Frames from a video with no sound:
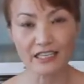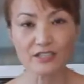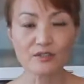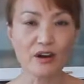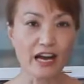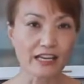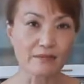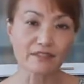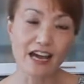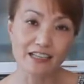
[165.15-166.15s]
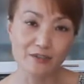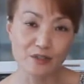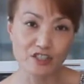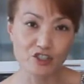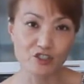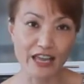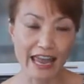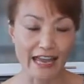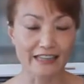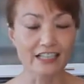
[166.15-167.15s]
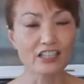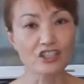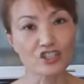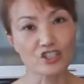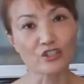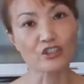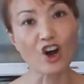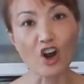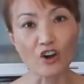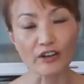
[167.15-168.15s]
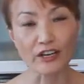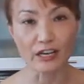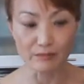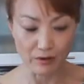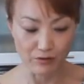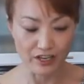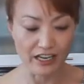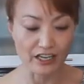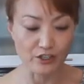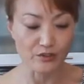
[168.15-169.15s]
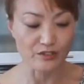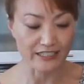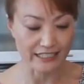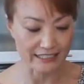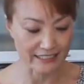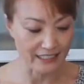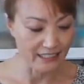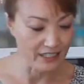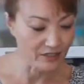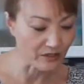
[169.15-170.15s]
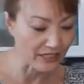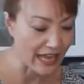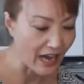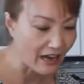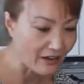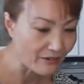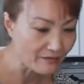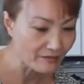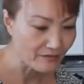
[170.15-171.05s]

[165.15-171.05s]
so I am not going to add additional coloring, but we're gonna use this. So now